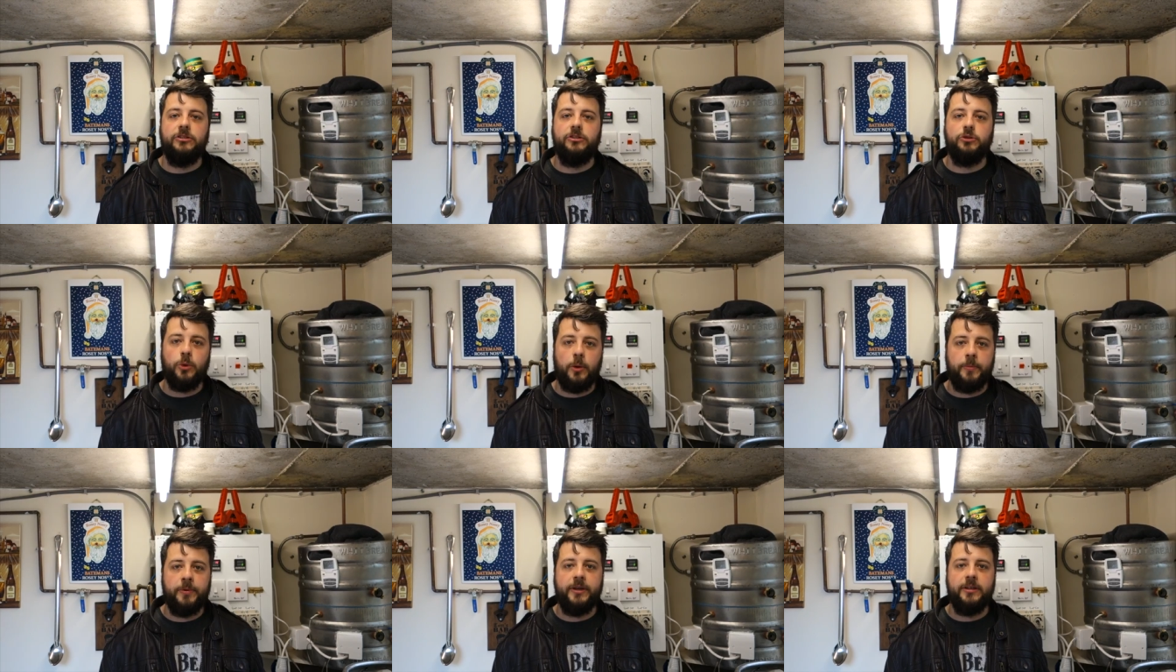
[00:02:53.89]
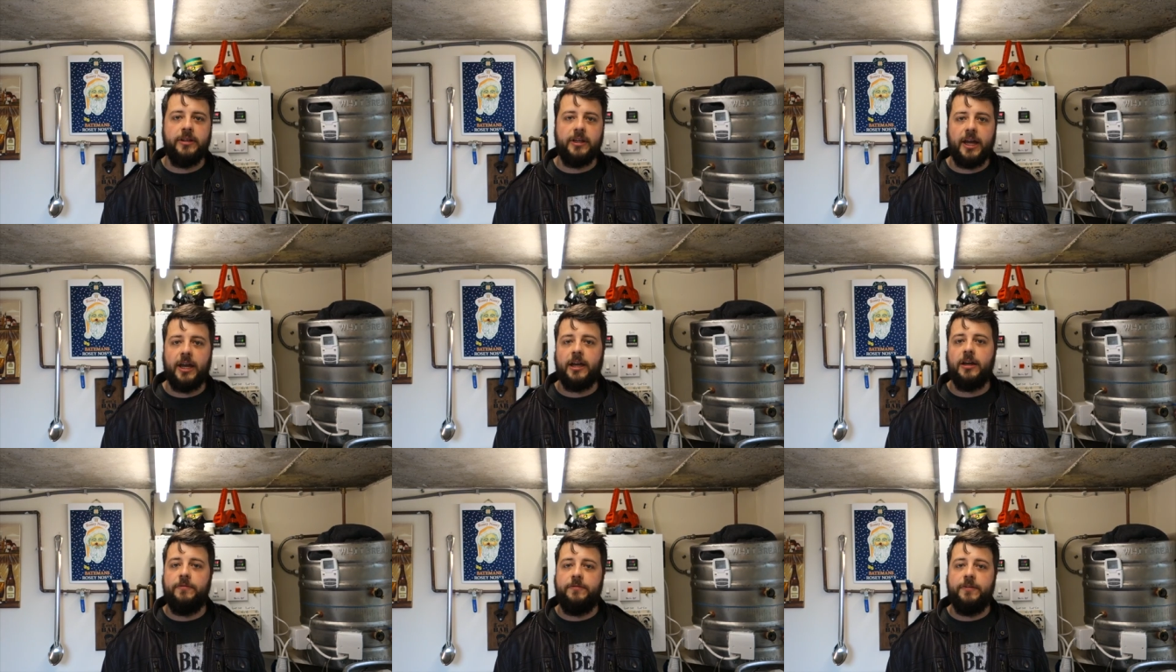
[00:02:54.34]
swapping the
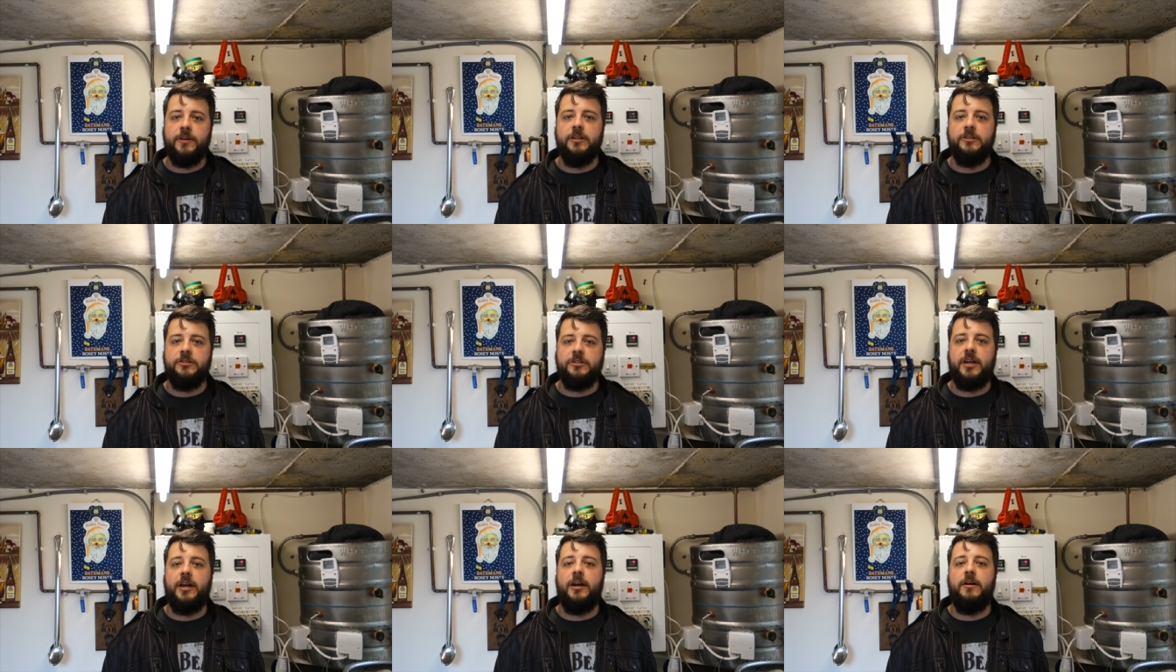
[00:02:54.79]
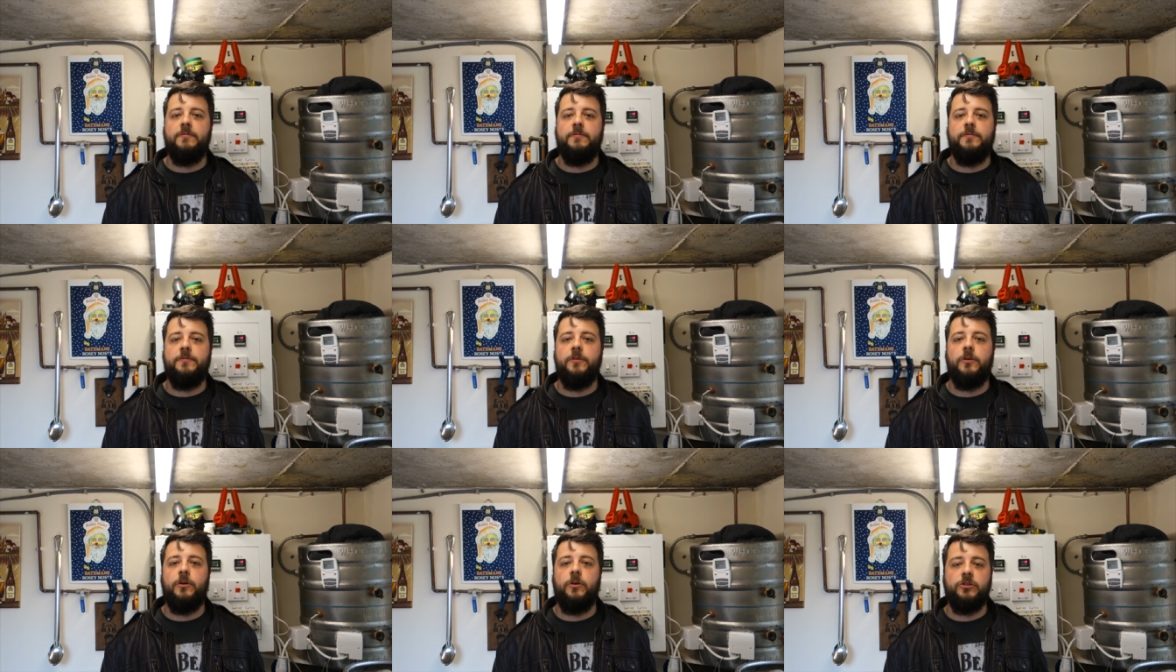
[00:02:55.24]
Gecker fittings out
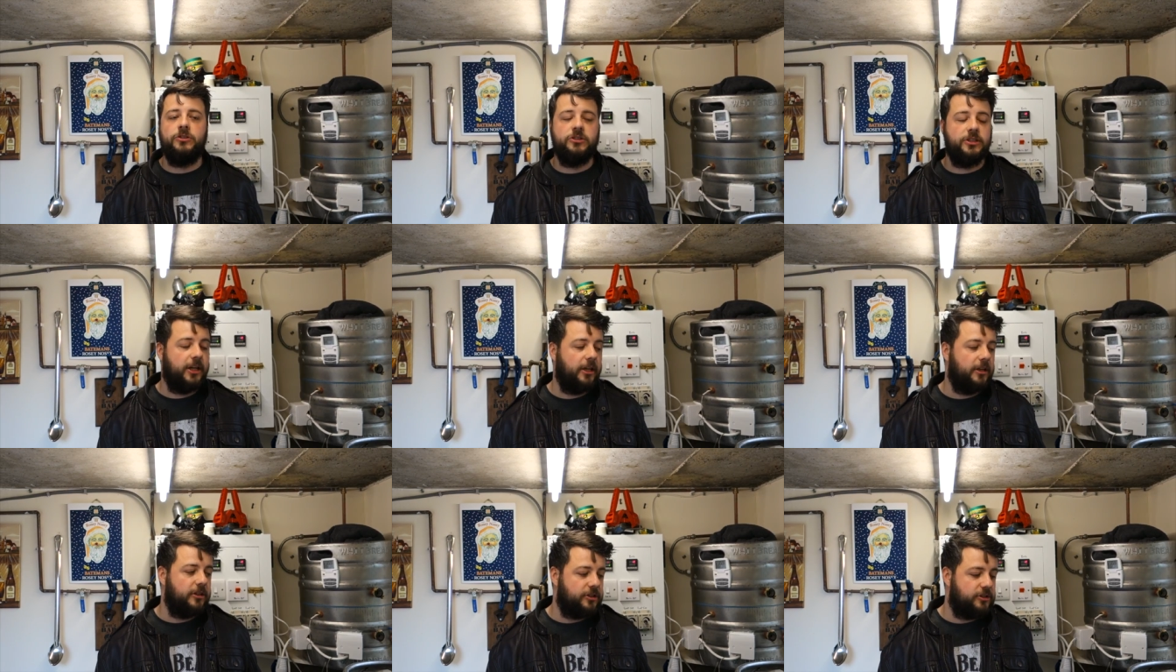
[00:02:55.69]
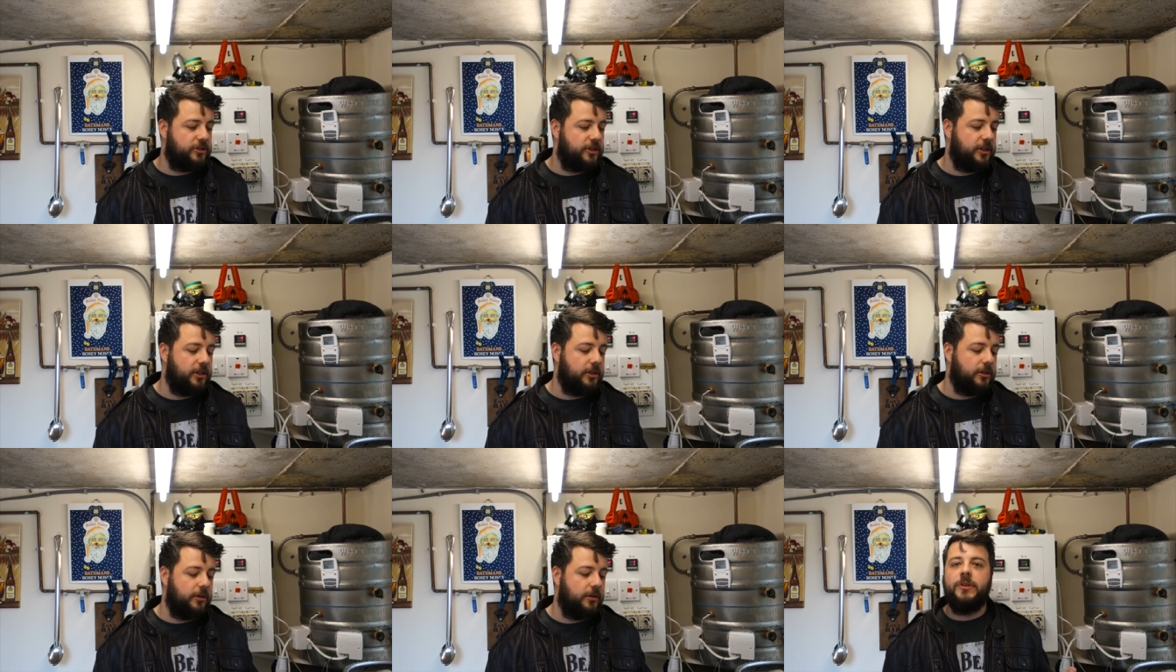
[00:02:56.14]
for stainless
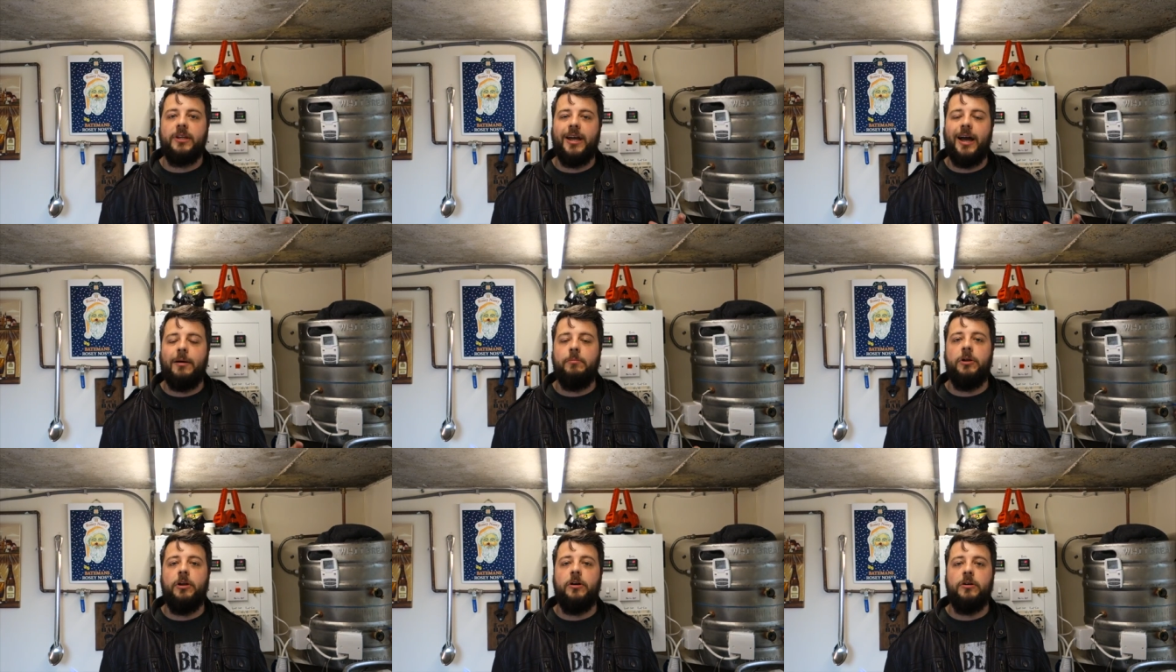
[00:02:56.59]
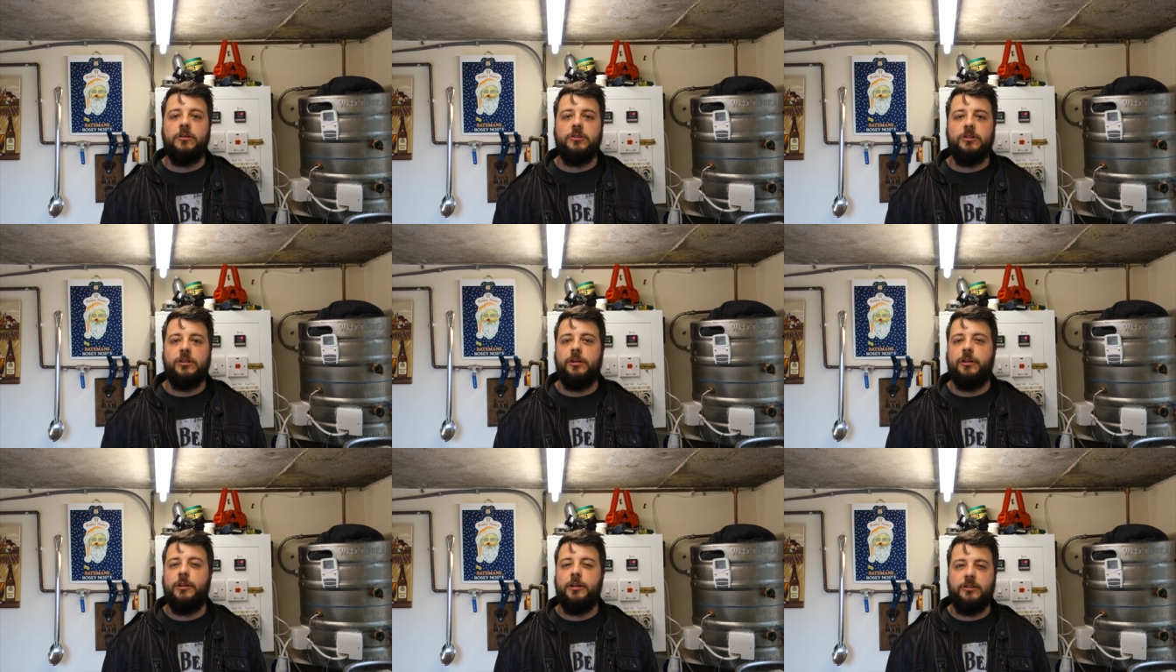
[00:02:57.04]
steel cam
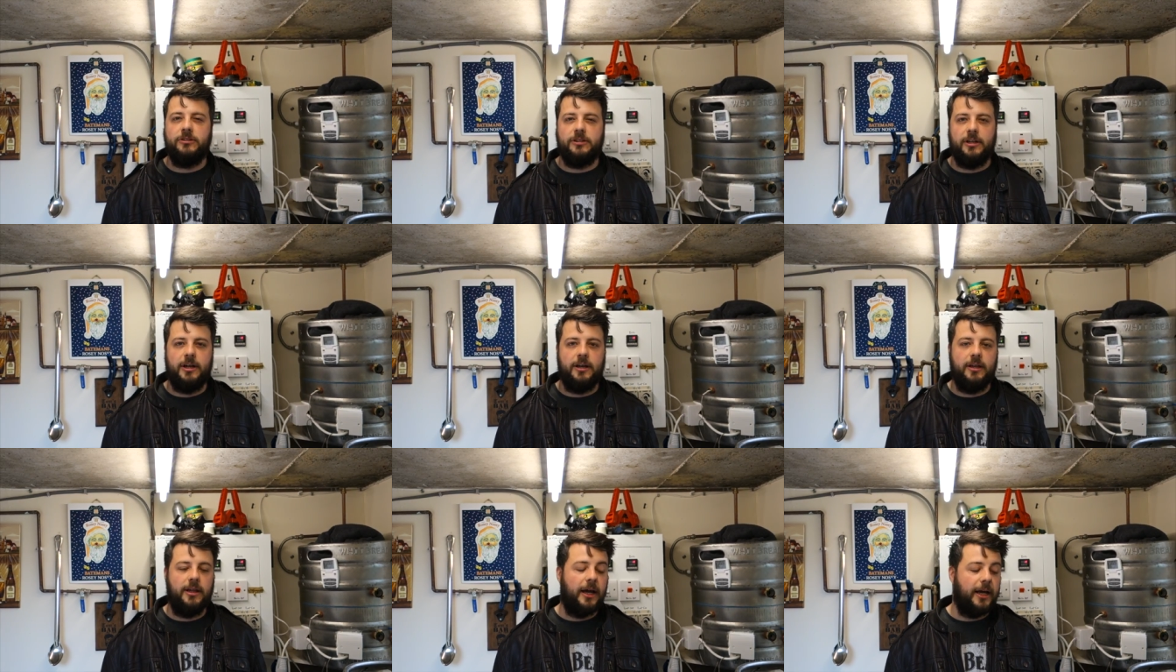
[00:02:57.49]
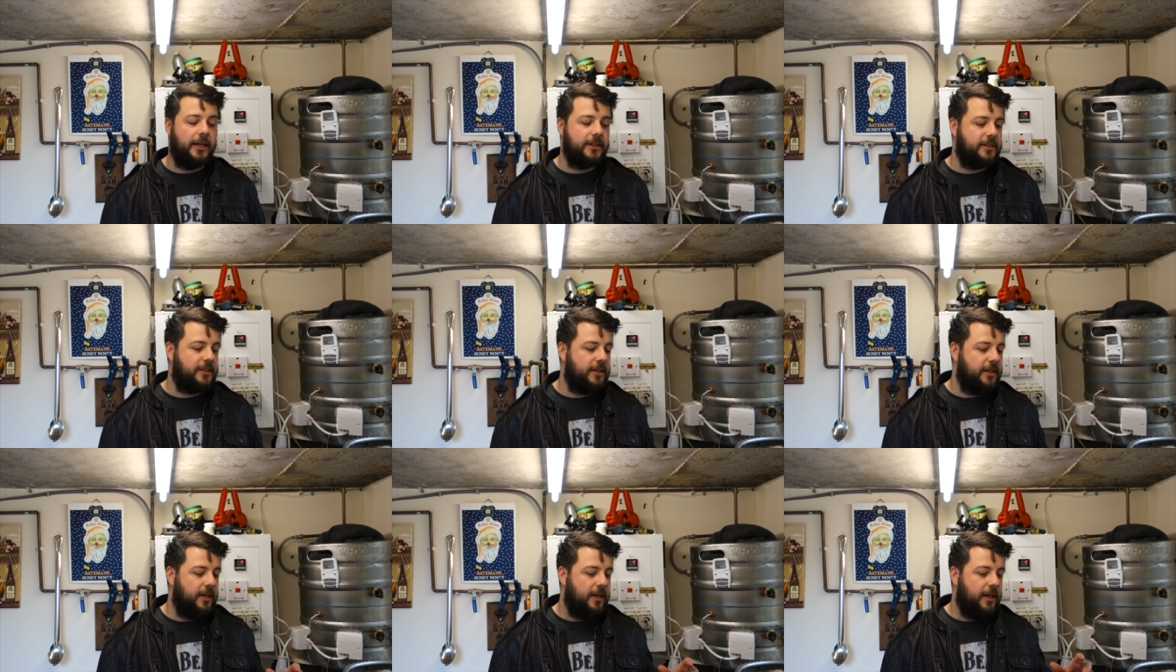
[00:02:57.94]
locks and things like
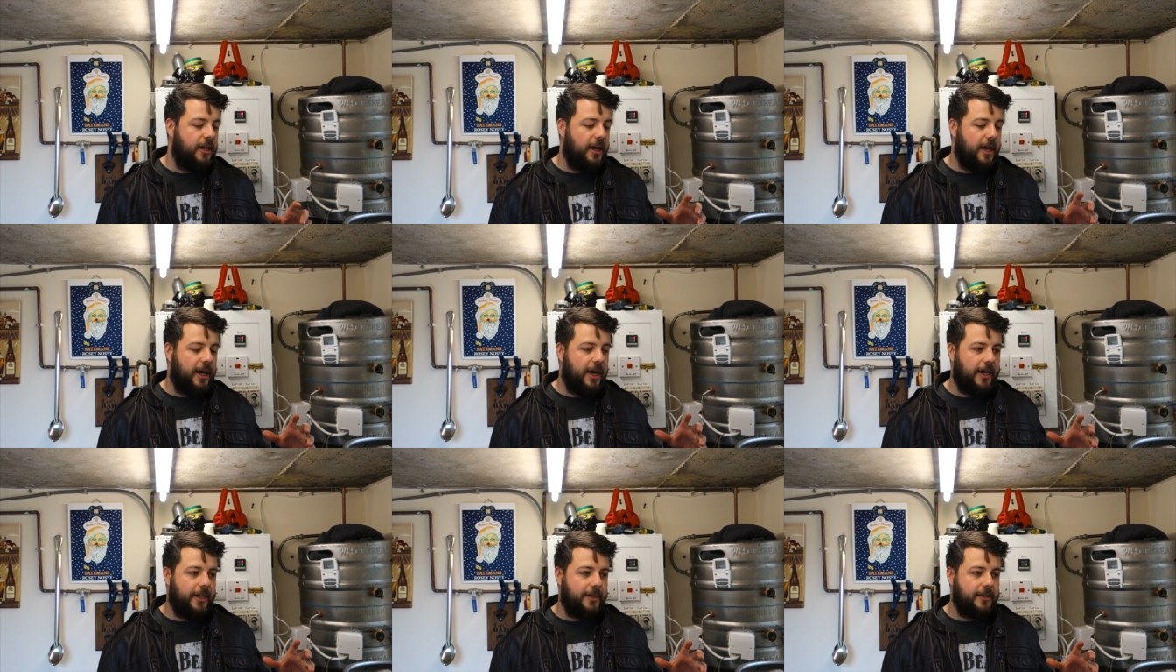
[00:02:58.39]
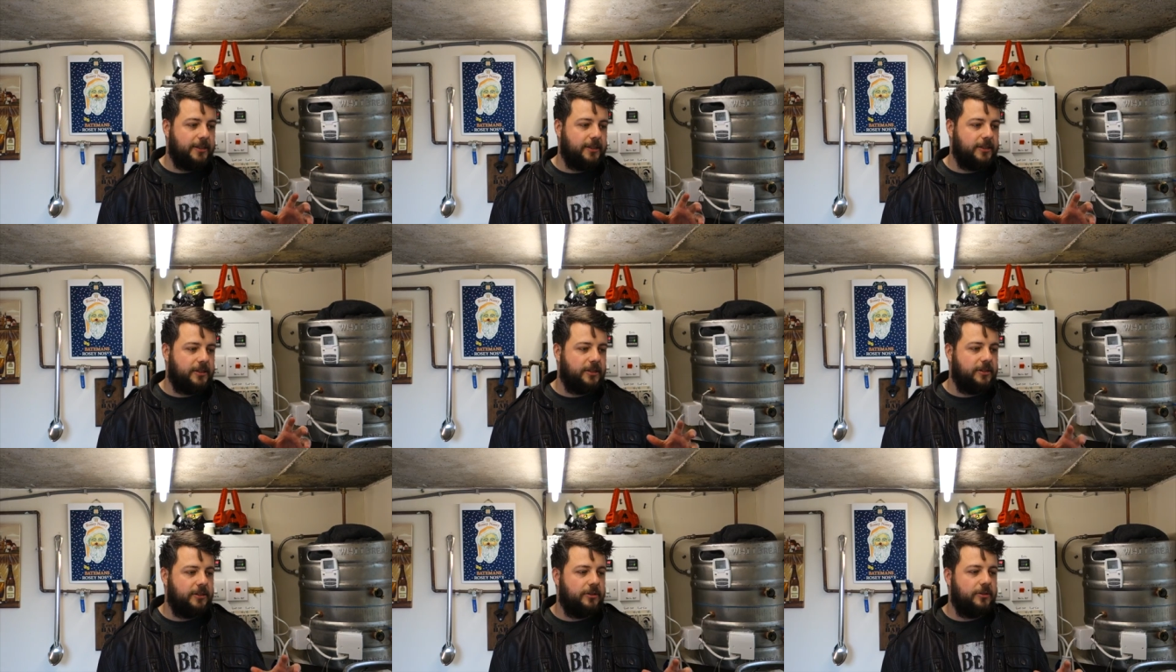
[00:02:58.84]
that, and